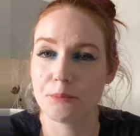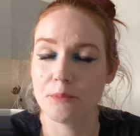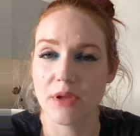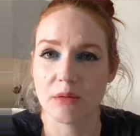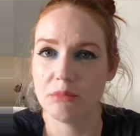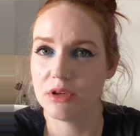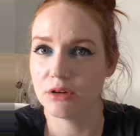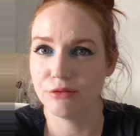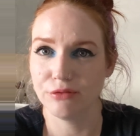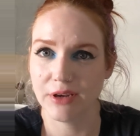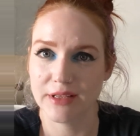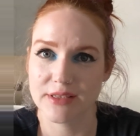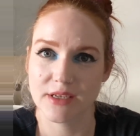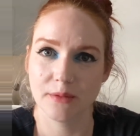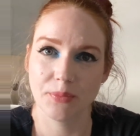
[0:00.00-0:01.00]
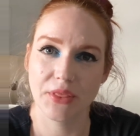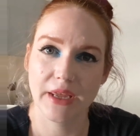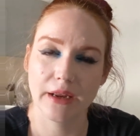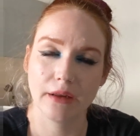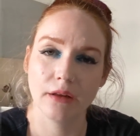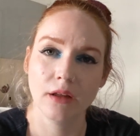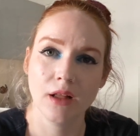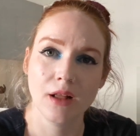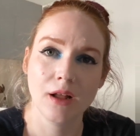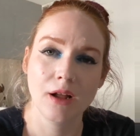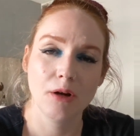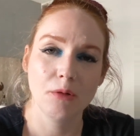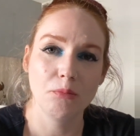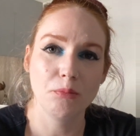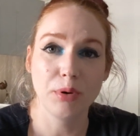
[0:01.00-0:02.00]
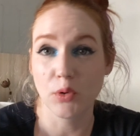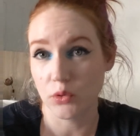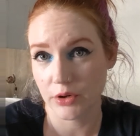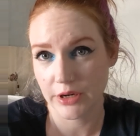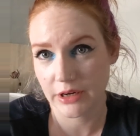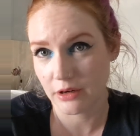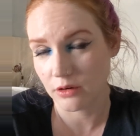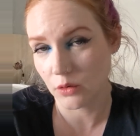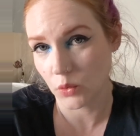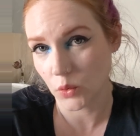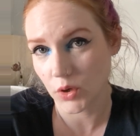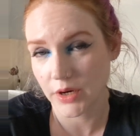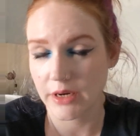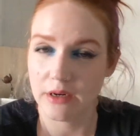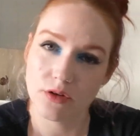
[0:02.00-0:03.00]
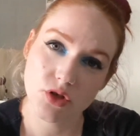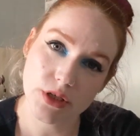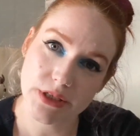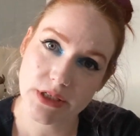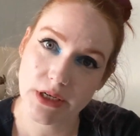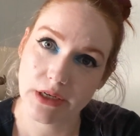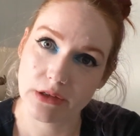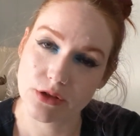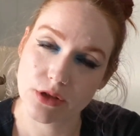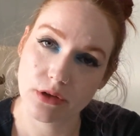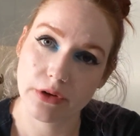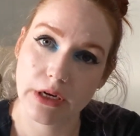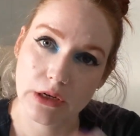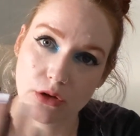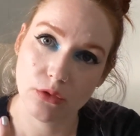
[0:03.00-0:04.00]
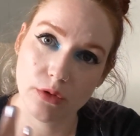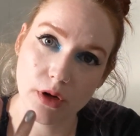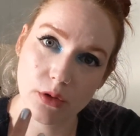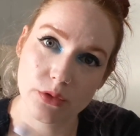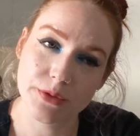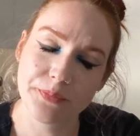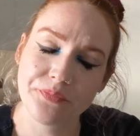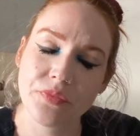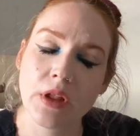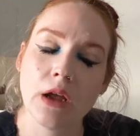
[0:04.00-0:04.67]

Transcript: Maybe you'll find something boring or interesting to read, who knows.